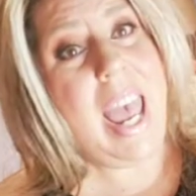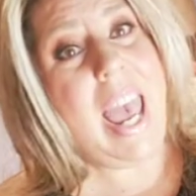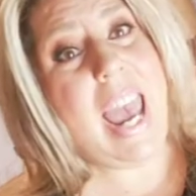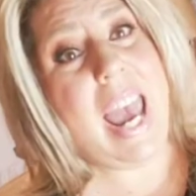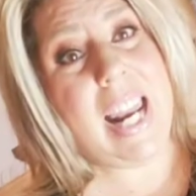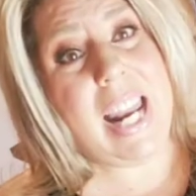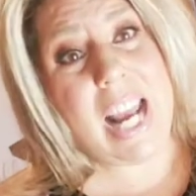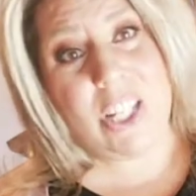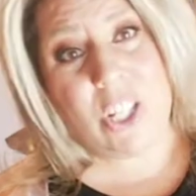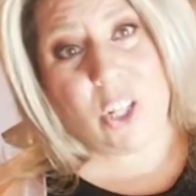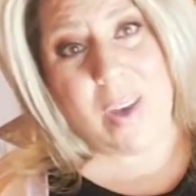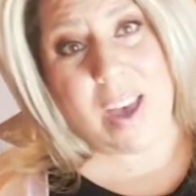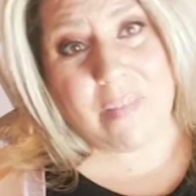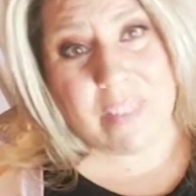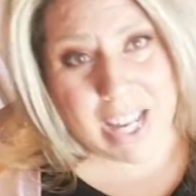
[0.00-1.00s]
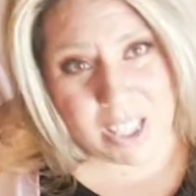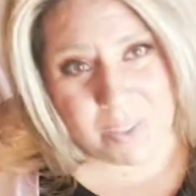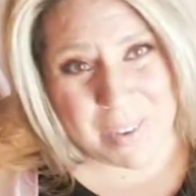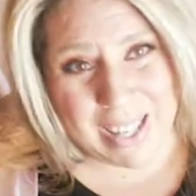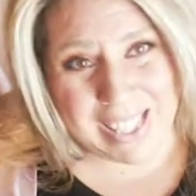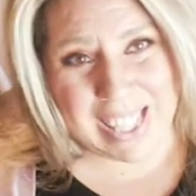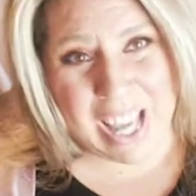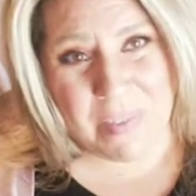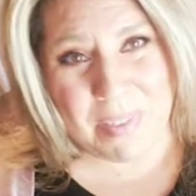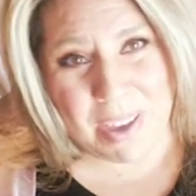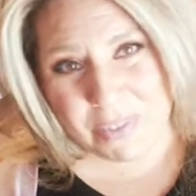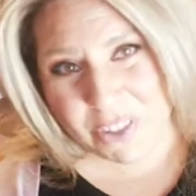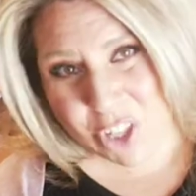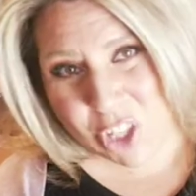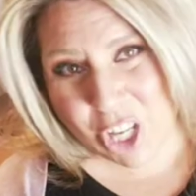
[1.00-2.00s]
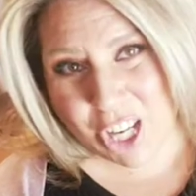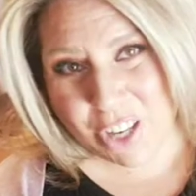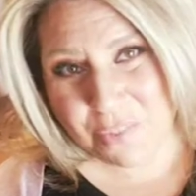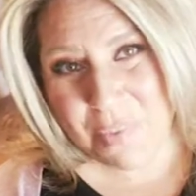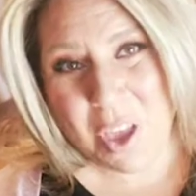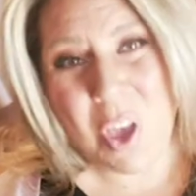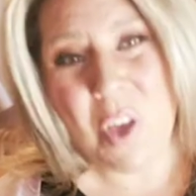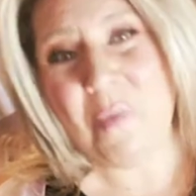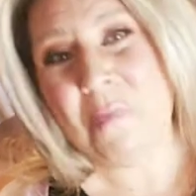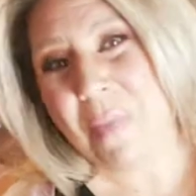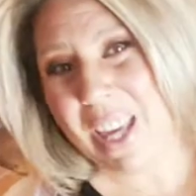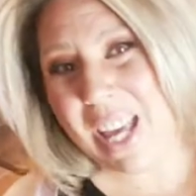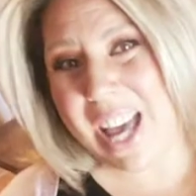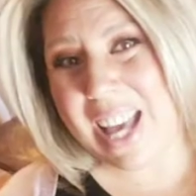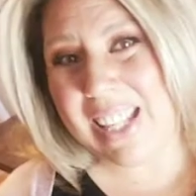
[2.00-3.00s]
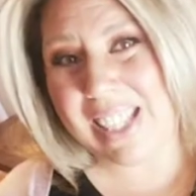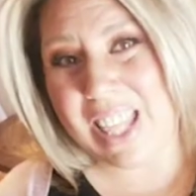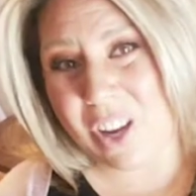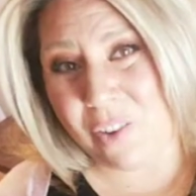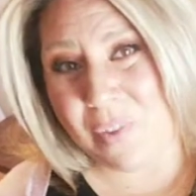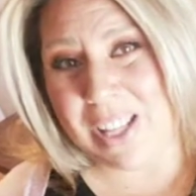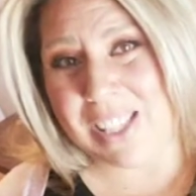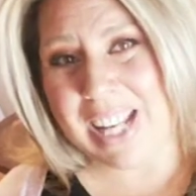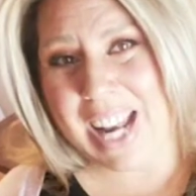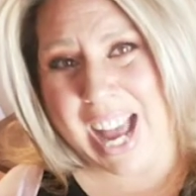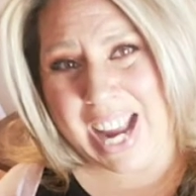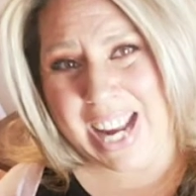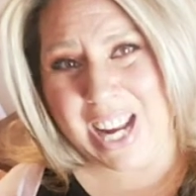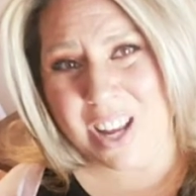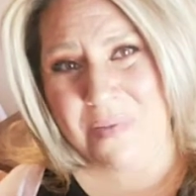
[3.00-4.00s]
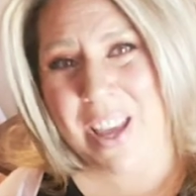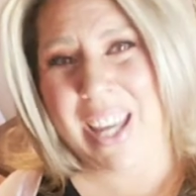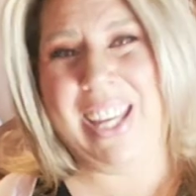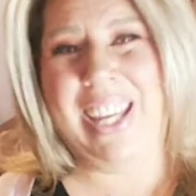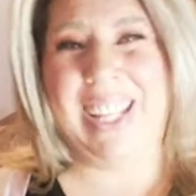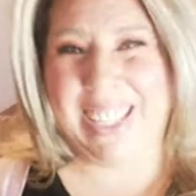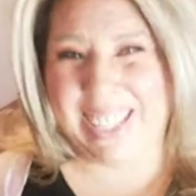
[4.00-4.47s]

and I do have next month's coming for sure because there was an item